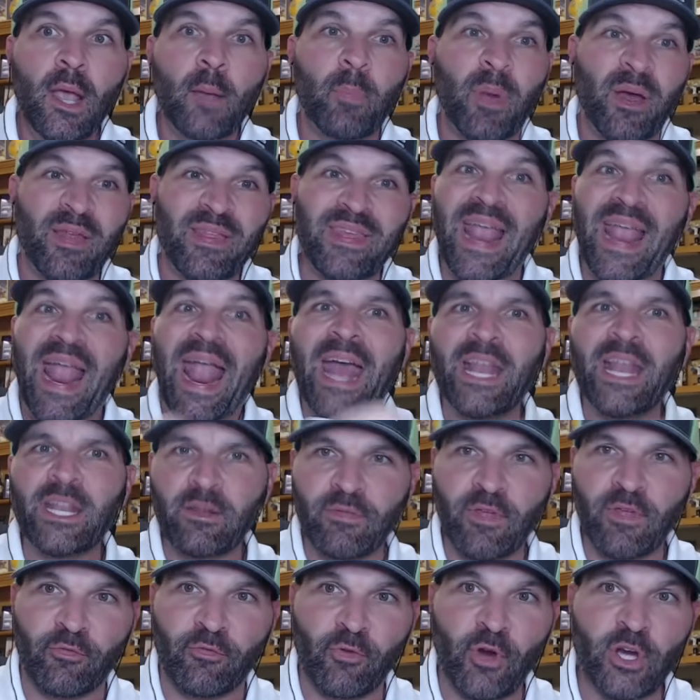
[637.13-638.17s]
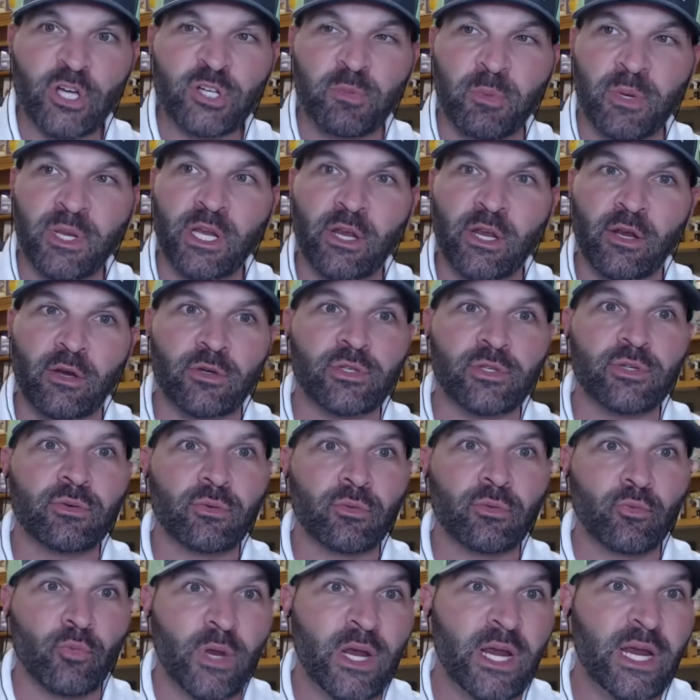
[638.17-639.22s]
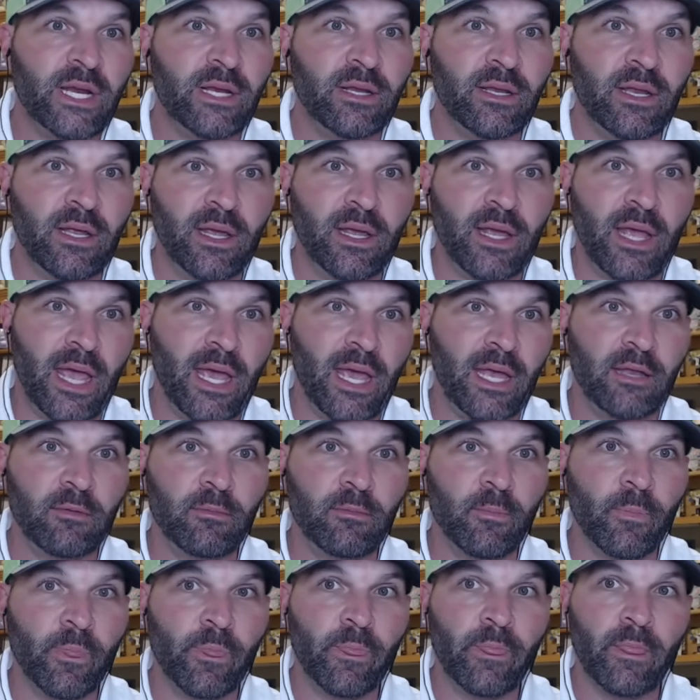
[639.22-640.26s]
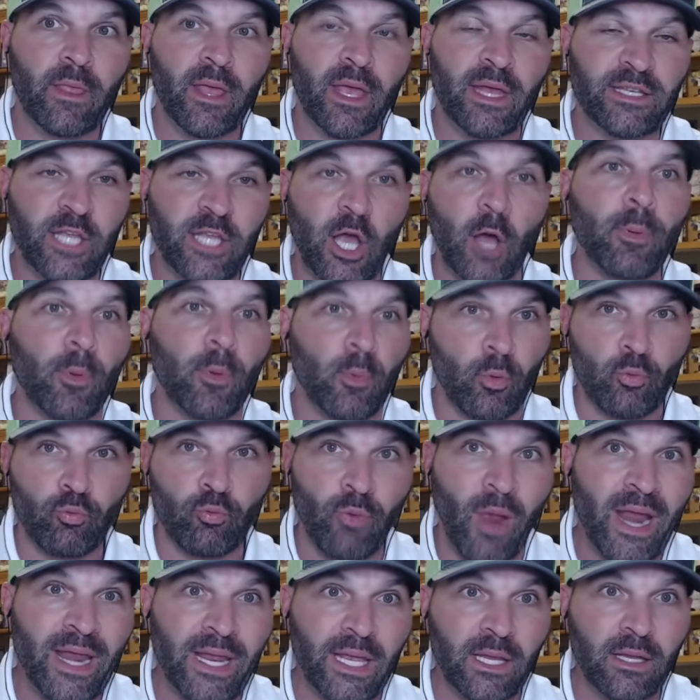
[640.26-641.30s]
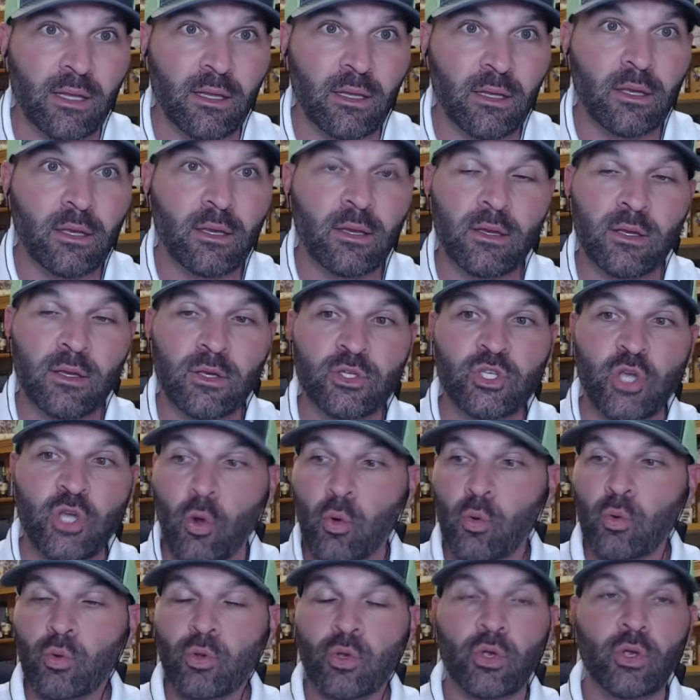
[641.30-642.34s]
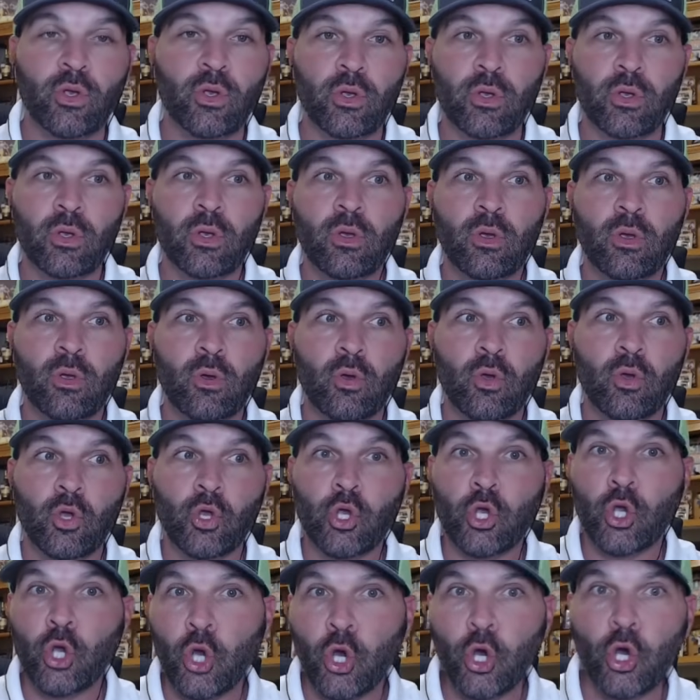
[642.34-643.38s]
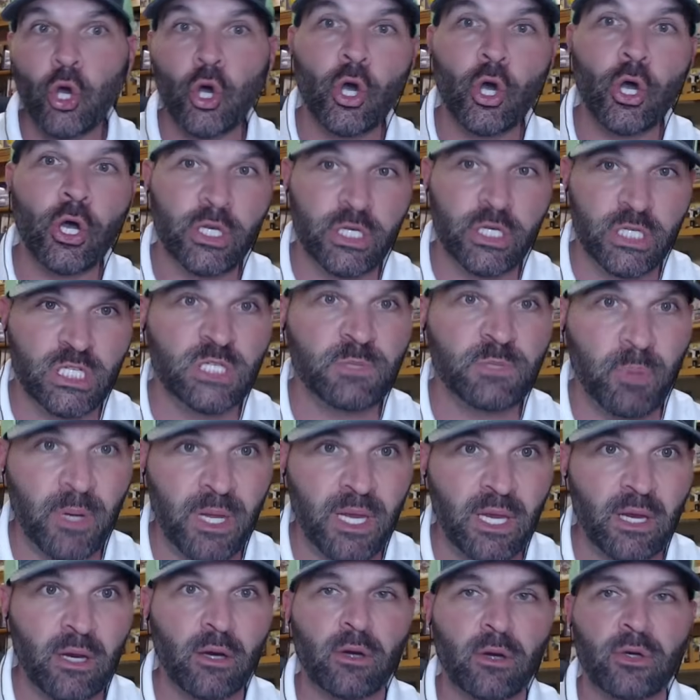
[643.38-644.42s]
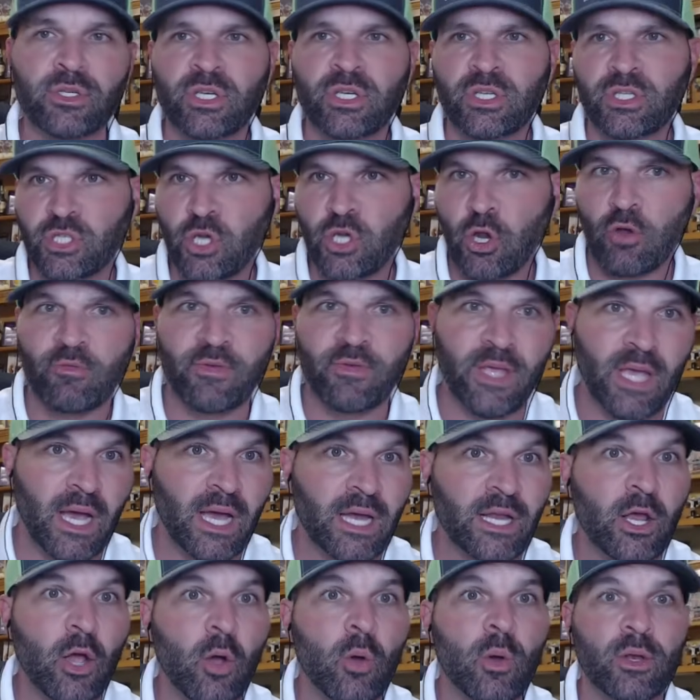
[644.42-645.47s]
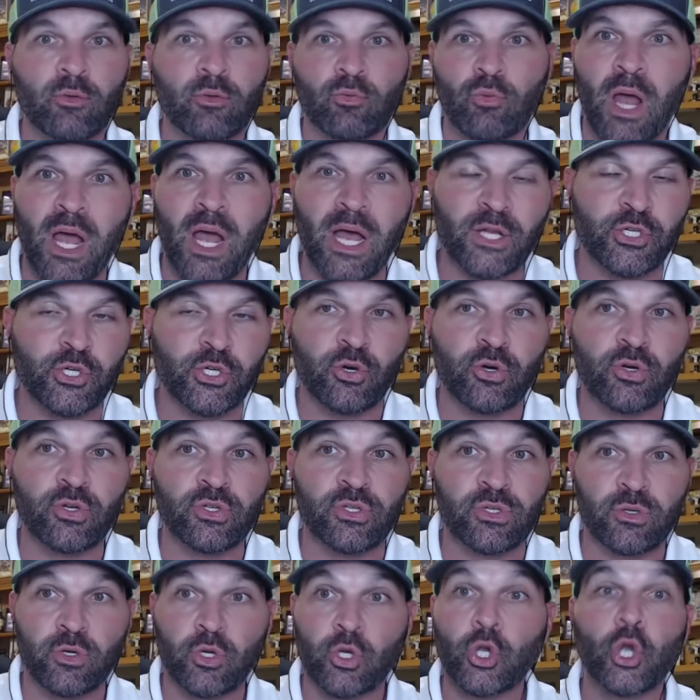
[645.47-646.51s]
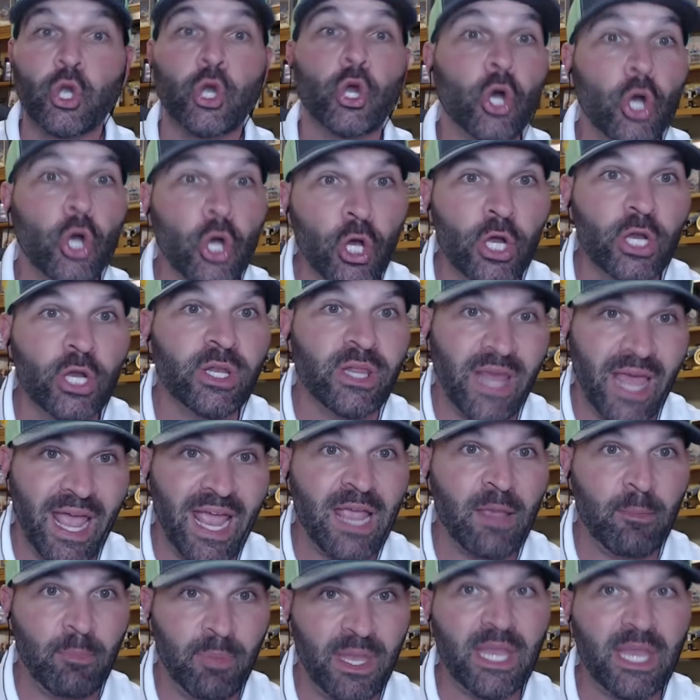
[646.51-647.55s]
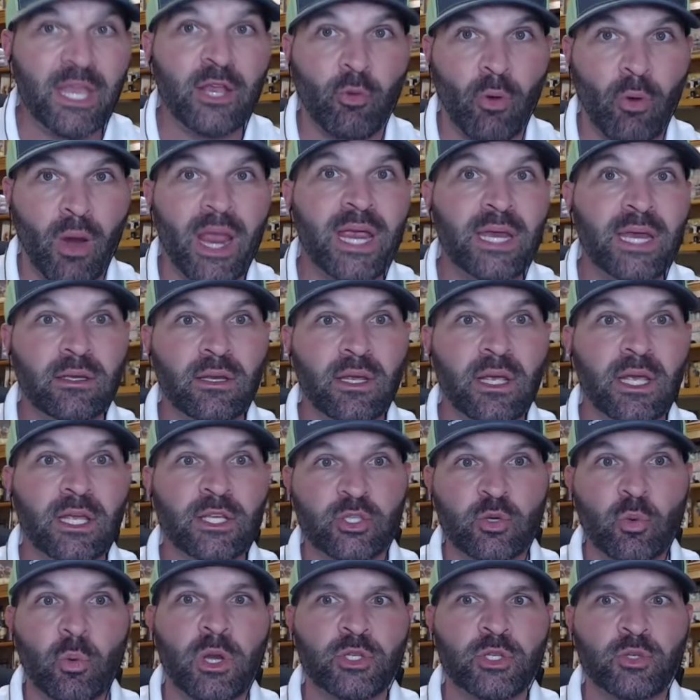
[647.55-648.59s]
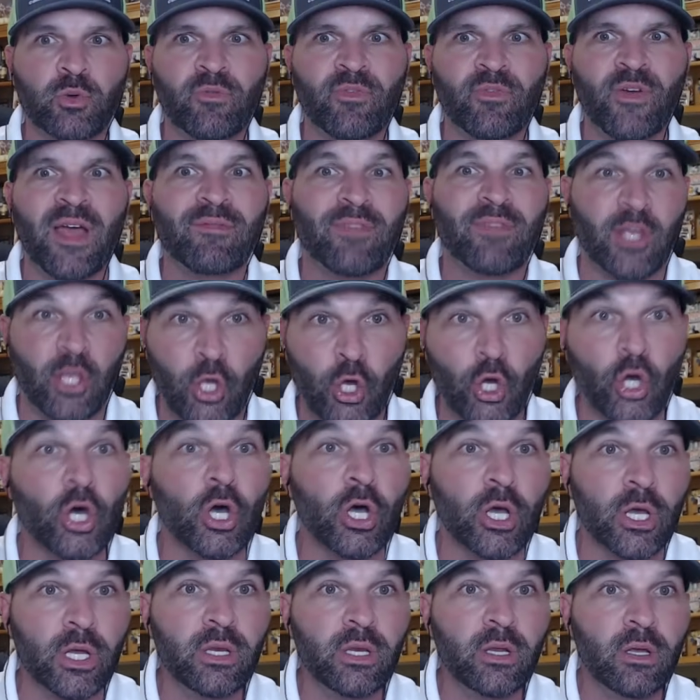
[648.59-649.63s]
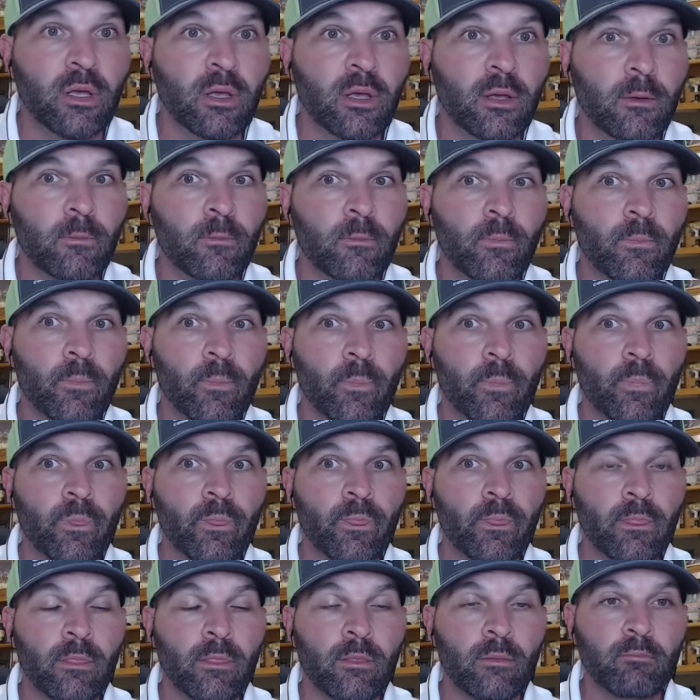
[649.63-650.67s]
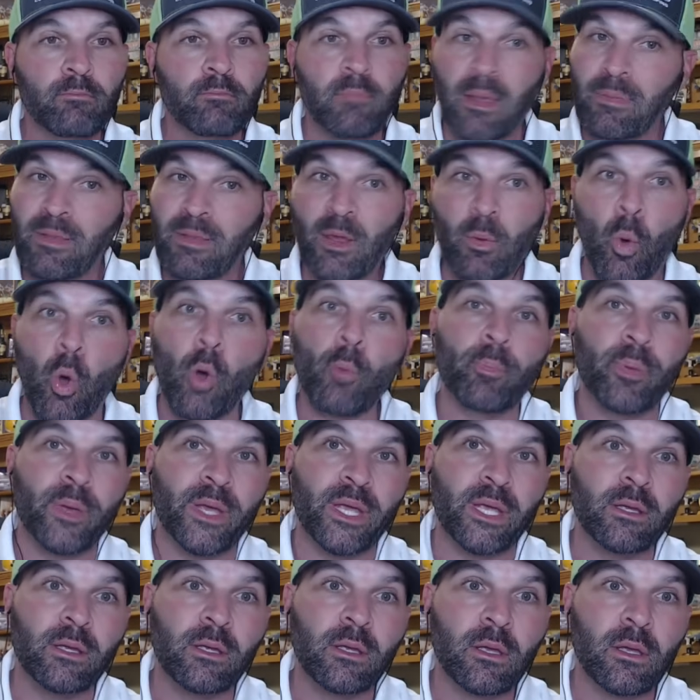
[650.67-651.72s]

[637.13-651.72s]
By the end of their freshman years, Reed and Delpit were ready. So could Spears and Toviano and Rogers, could they be great in 2025? They could. Maybe they won't be.